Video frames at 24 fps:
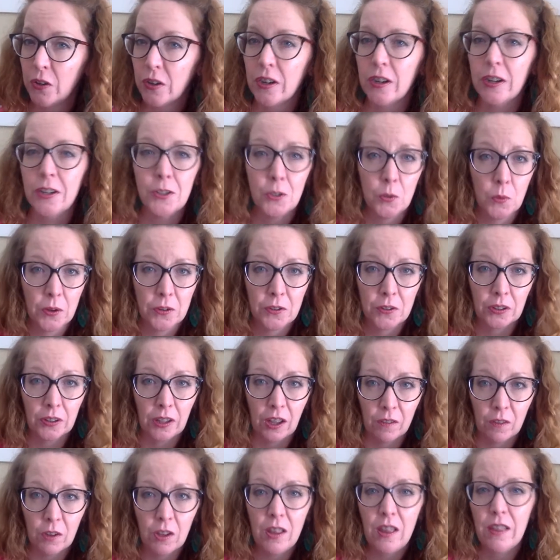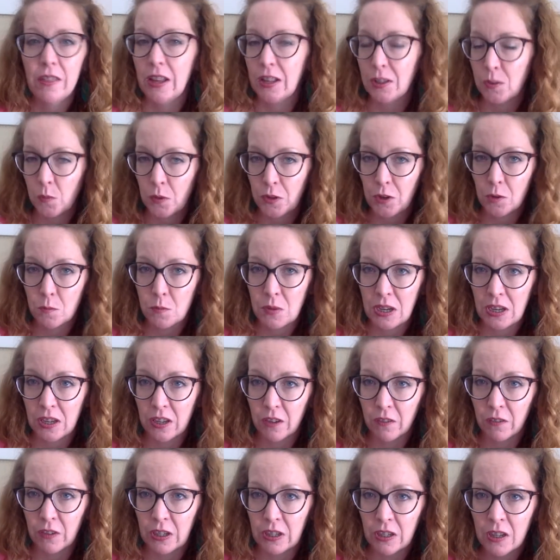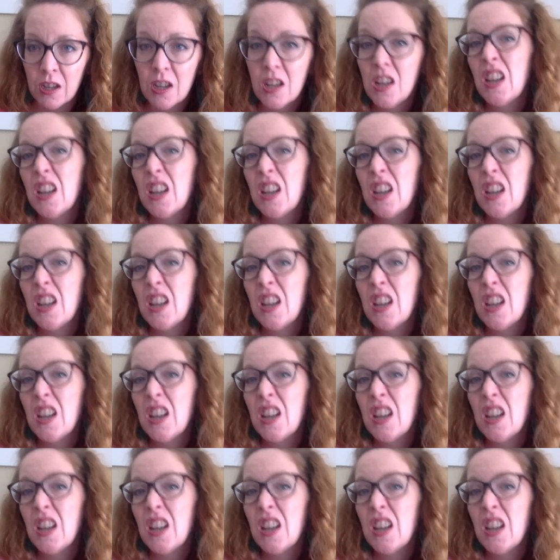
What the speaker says: at a 200 level, and that's what you're being given.